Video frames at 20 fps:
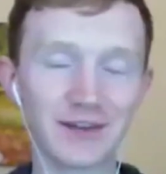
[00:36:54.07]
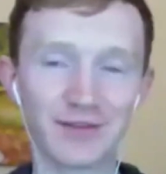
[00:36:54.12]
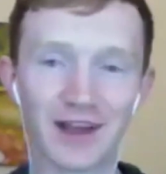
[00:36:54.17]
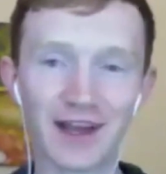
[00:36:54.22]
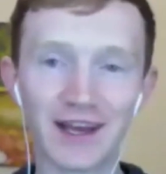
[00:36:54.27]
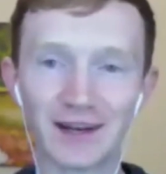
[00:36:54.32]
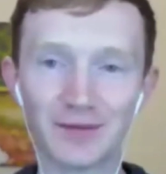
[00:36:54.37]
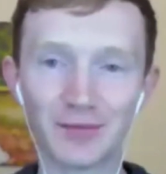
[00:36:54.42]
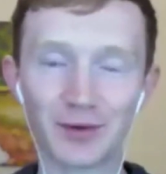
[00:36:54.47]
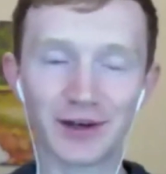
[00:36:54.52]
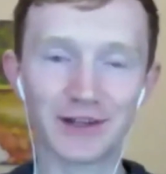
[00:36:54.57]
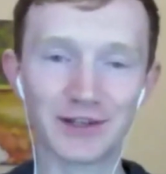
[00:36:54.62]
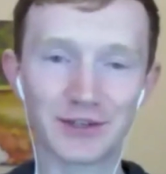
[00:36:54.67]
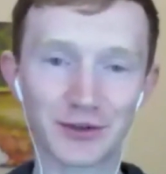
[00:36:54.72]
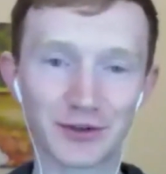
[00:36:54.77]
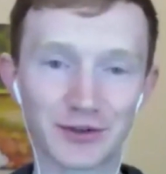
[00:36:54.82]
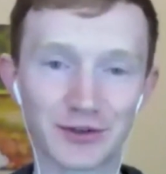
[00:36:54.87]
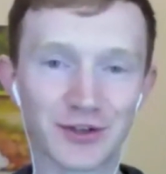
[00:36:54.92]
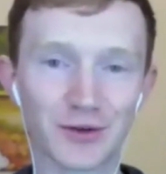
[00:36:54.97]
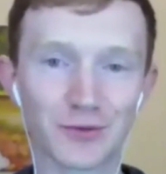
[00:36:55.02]
any money, so
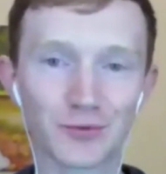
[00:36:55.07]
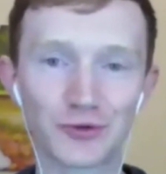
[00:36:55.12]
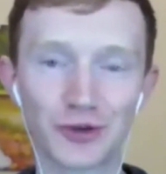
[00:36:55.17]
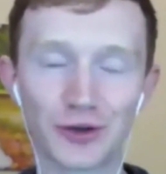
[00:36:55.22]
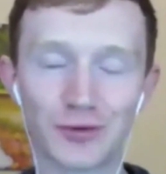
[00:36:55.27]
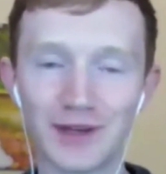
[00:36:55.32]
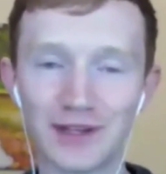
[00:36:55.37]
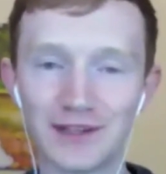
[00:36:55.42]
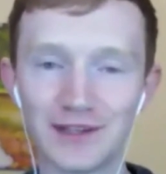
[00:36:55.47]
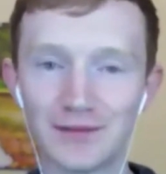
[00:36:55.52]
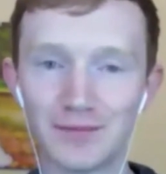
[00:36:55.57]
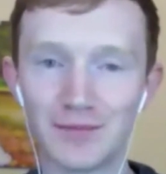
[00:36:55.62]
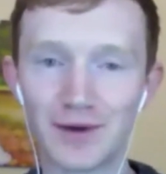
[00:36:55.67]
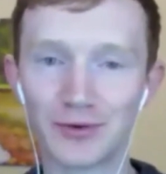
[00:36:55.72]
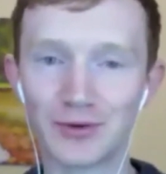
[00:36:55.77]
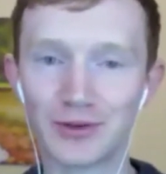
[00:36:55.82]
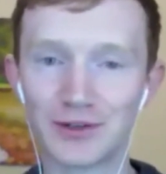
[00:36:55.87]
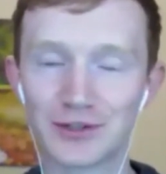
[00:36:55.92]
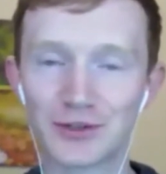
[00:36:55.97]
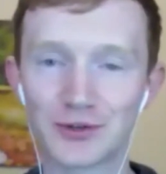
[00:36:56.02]
they're still due him 18
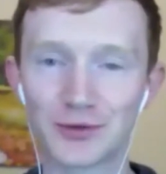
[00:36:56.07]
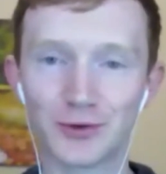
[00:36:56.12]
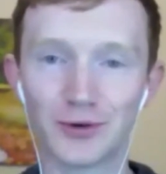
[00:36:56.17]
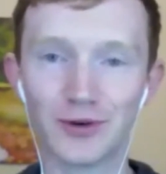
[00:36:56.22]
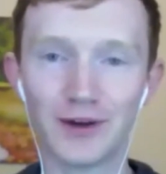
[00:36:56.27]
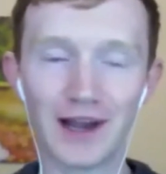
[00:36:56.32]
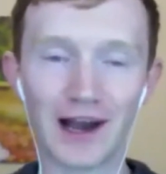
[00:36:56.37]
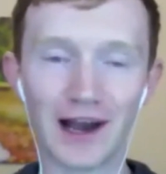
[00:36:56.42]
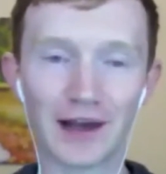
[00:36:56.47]
million. So I